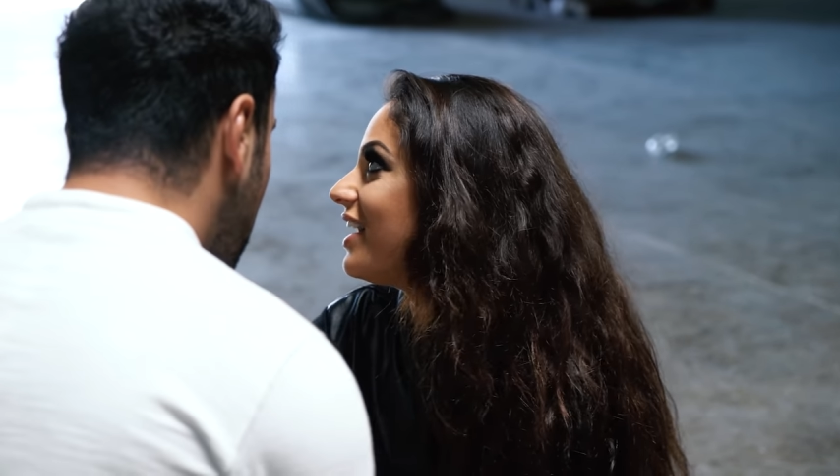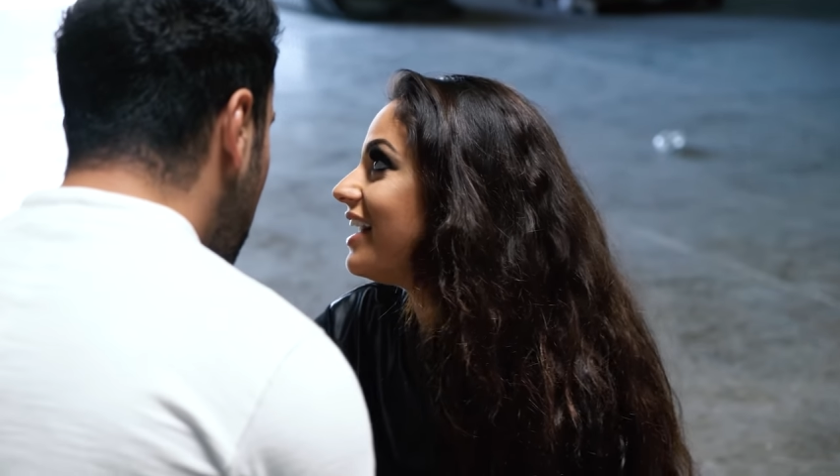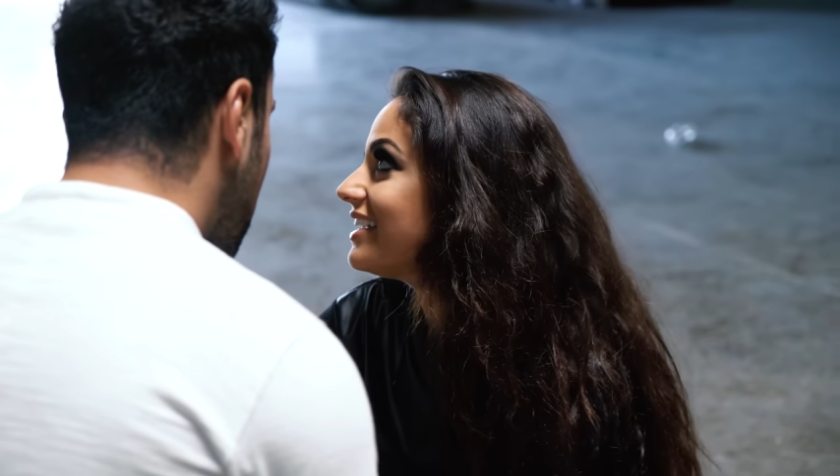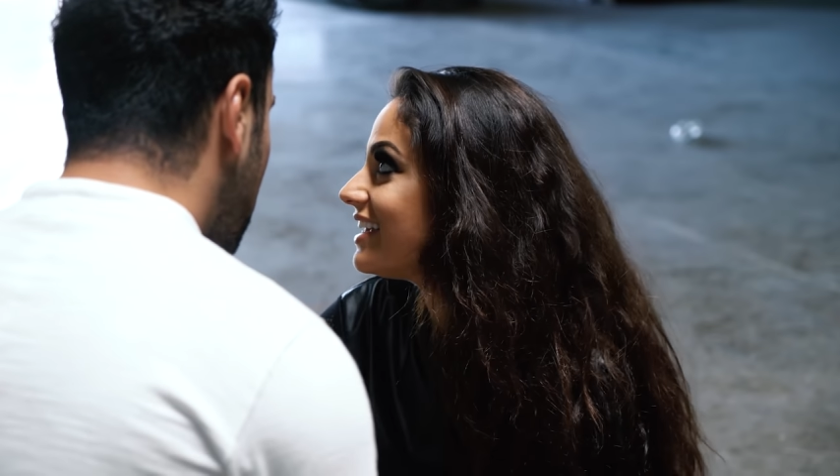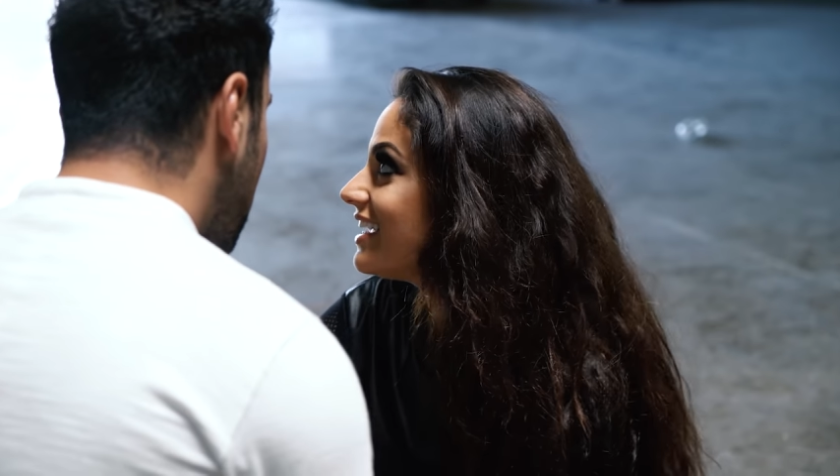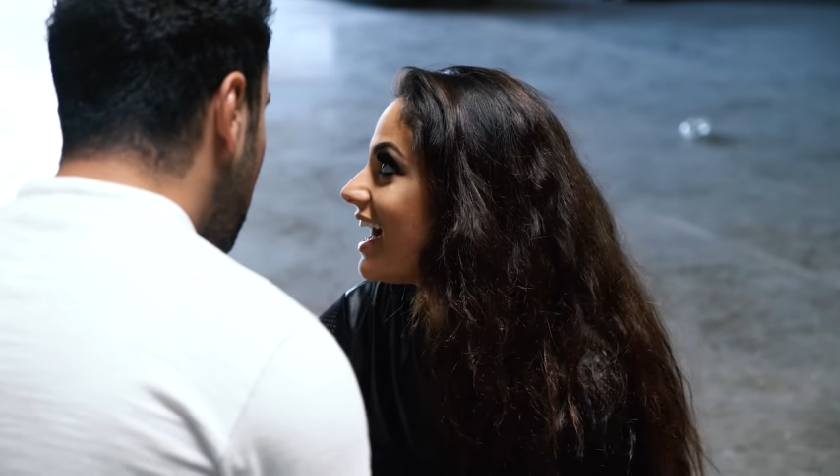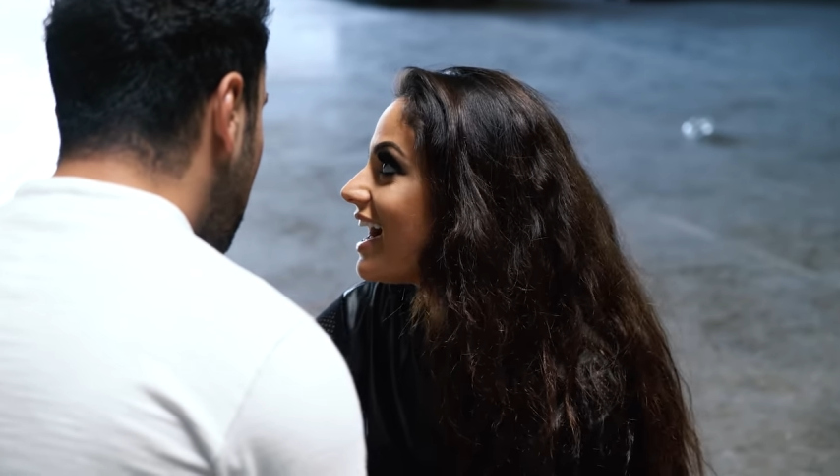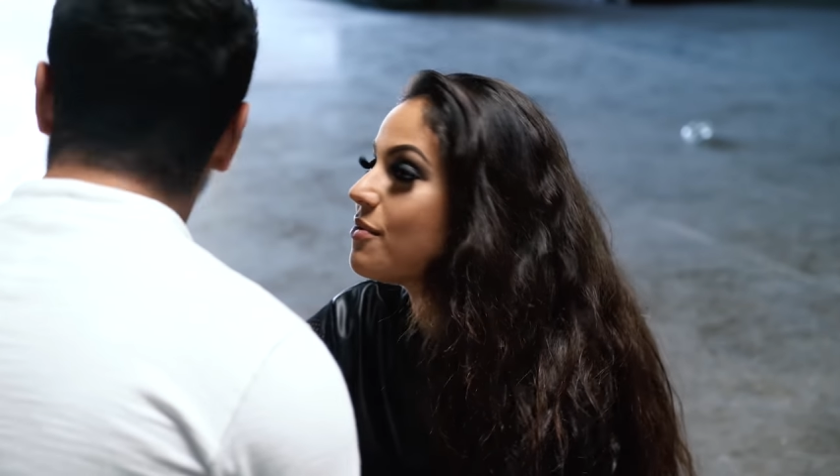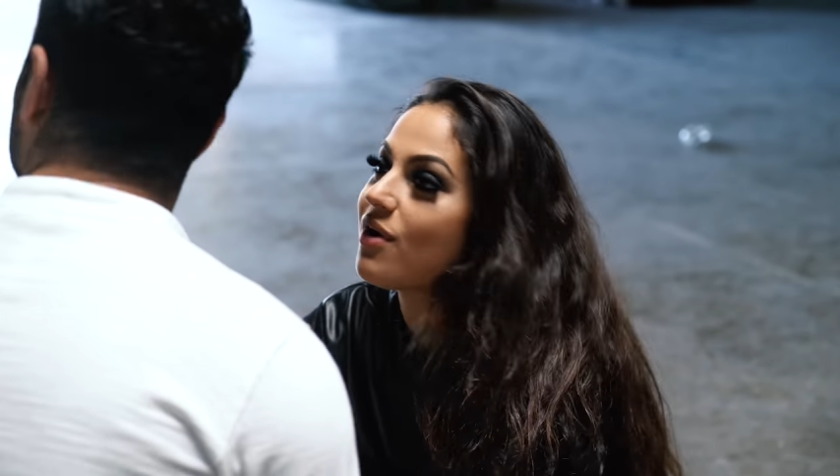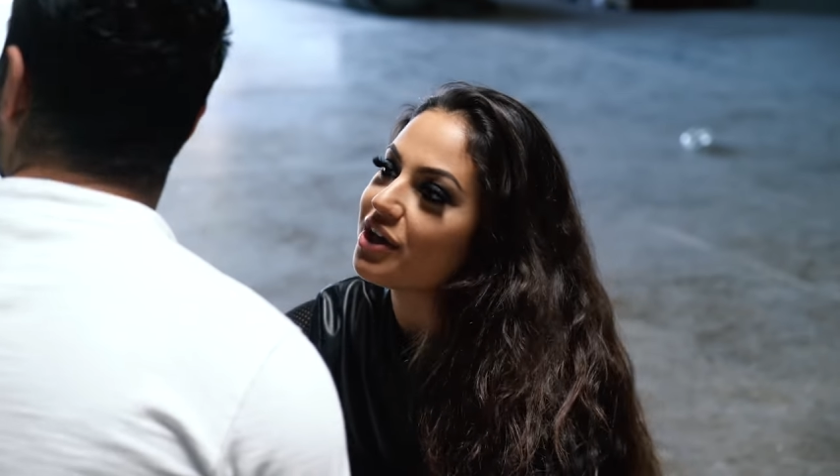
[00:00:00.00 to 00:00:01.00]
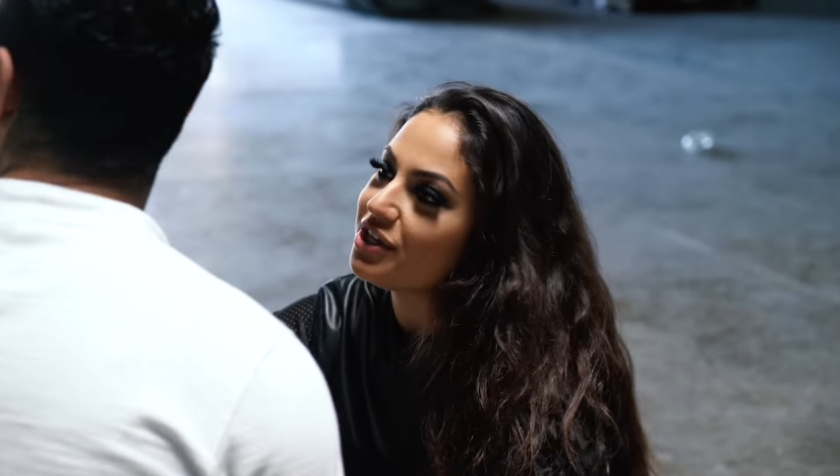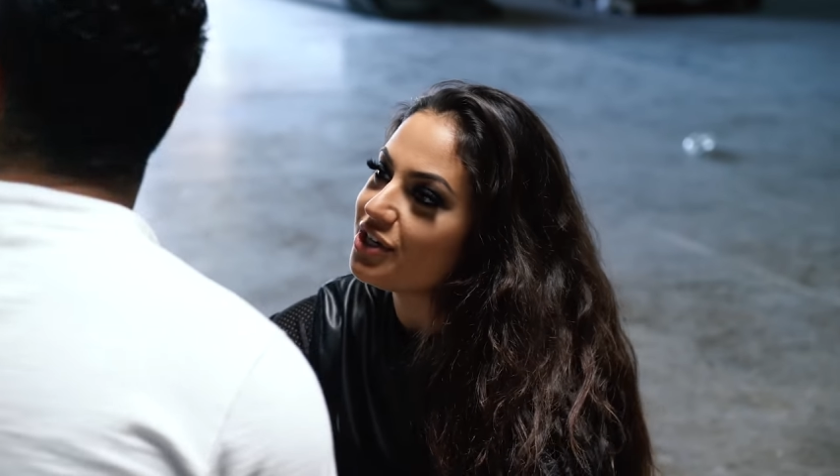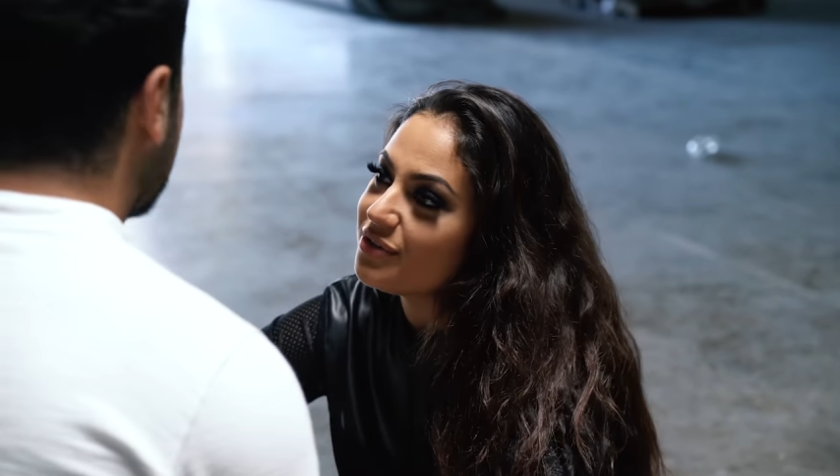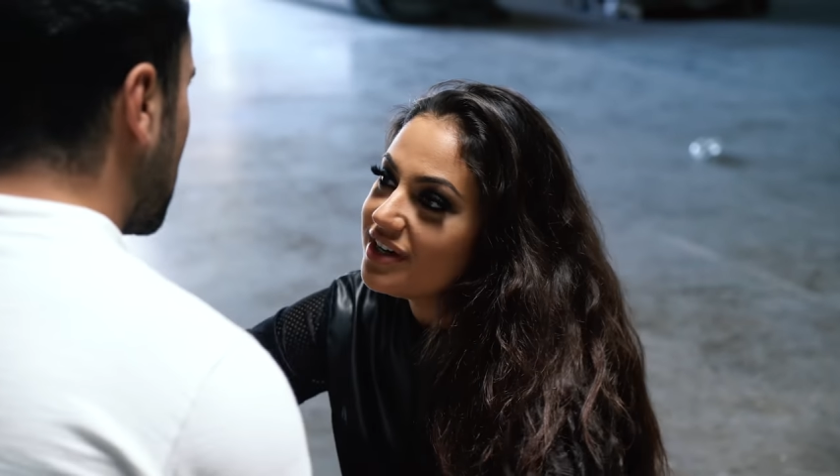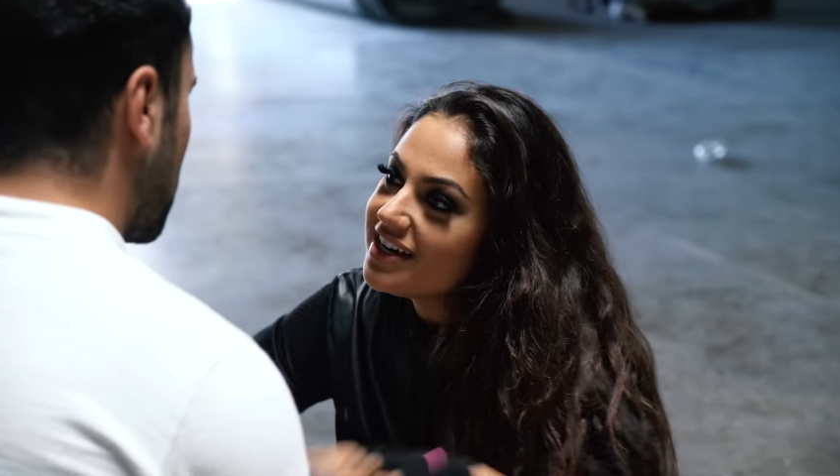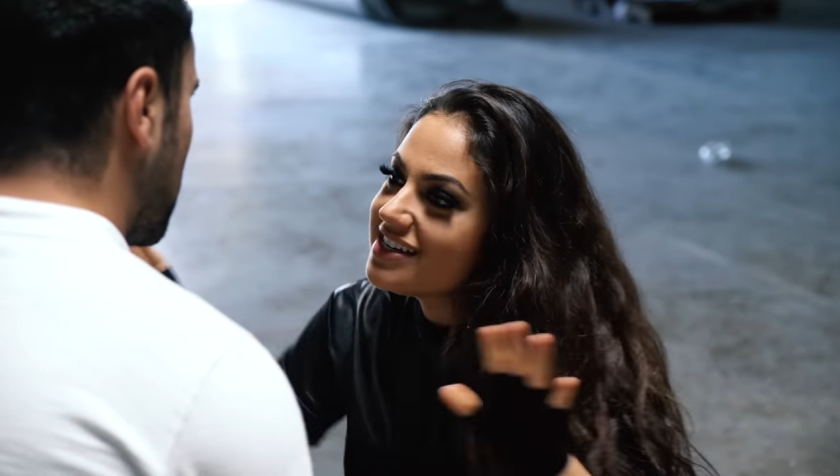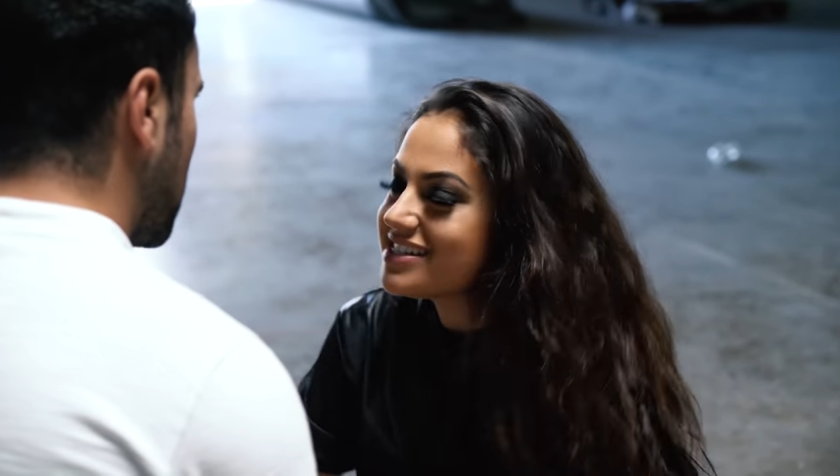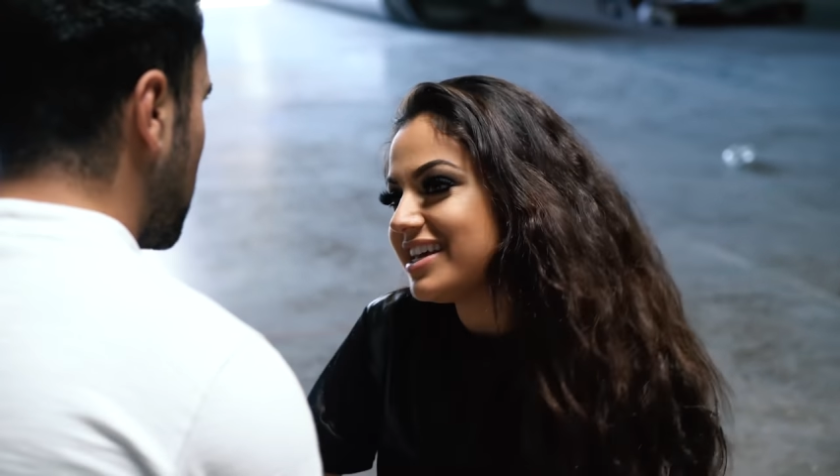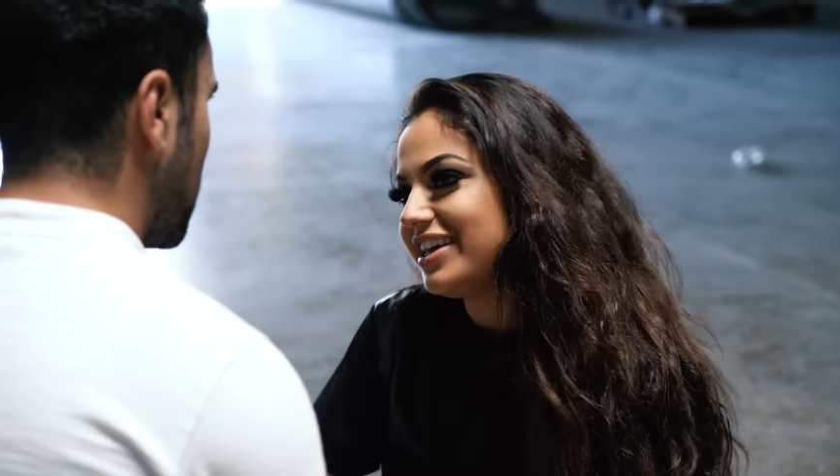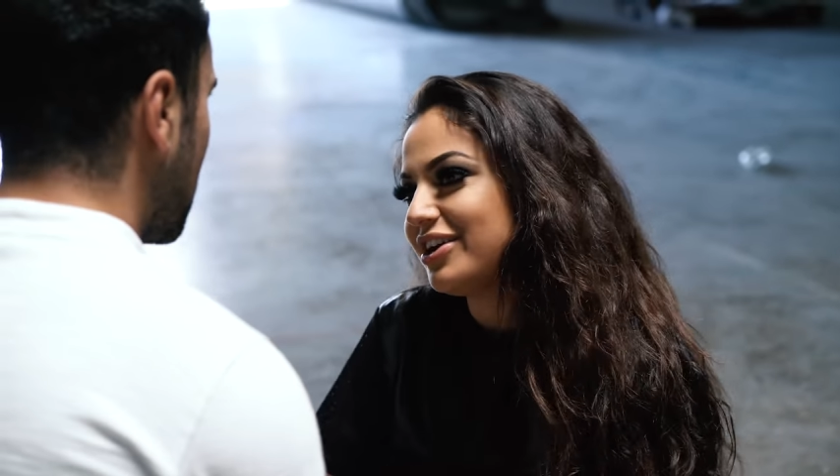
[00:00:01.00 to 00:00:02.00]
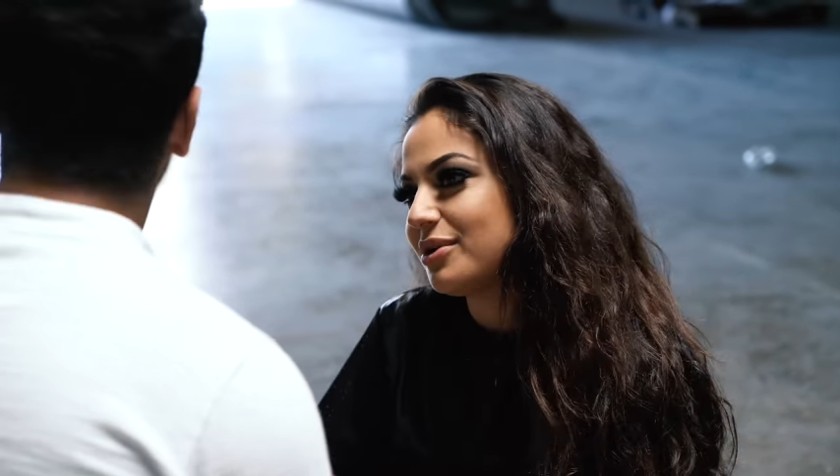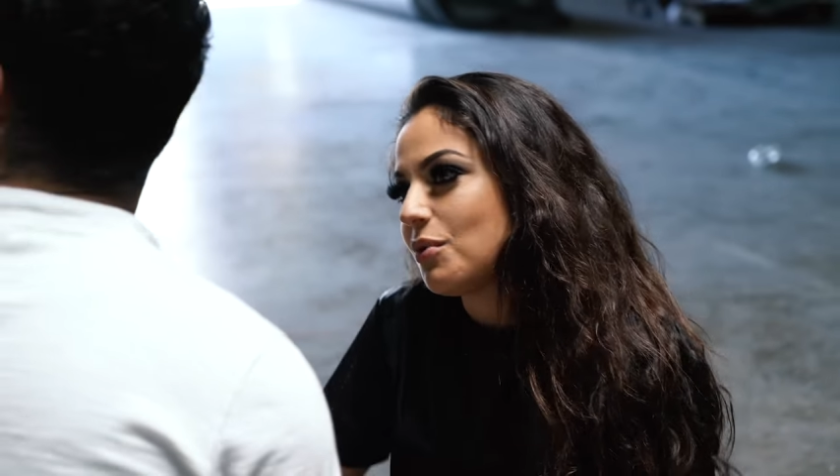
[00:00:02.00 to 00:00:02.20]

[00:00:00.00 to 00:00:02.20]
hunky guy while you sit here and